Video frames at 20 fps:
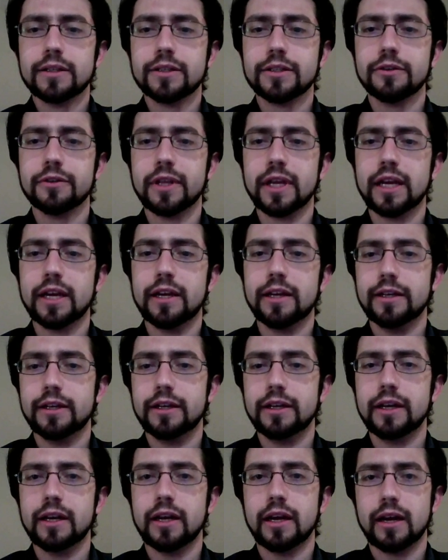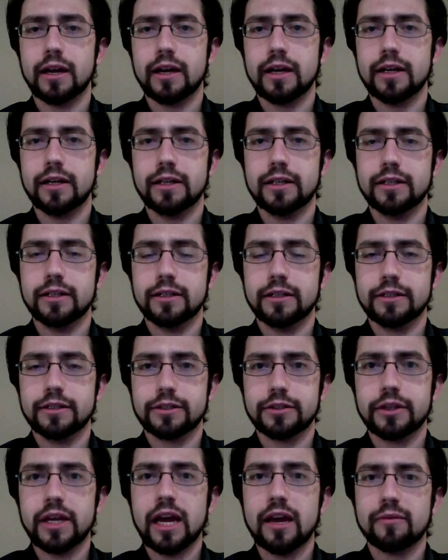So then,
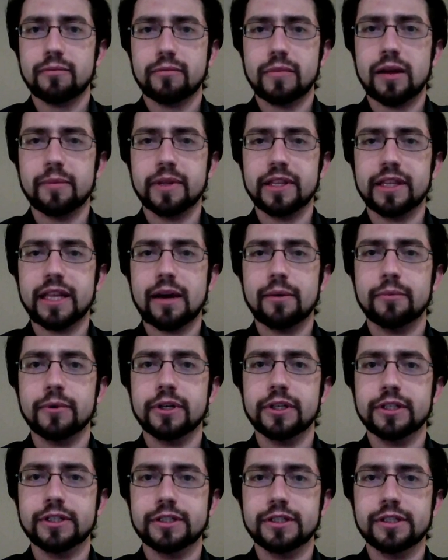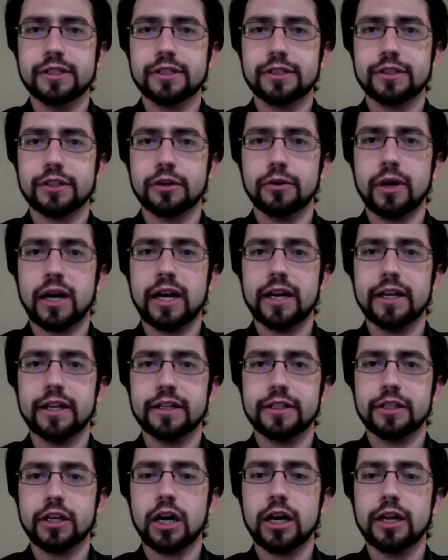so yeah, I mean, so I
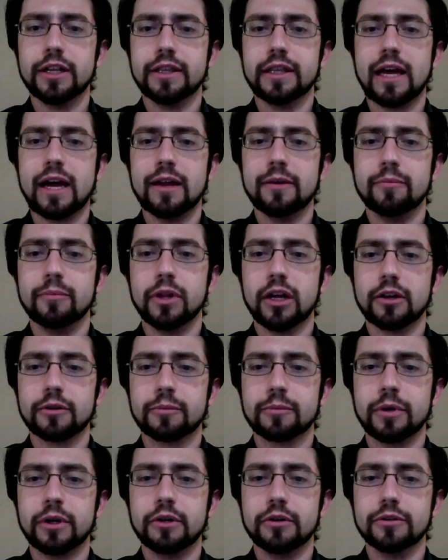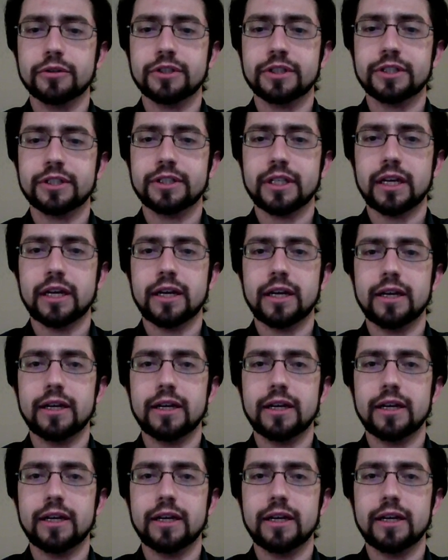had gotten that blog post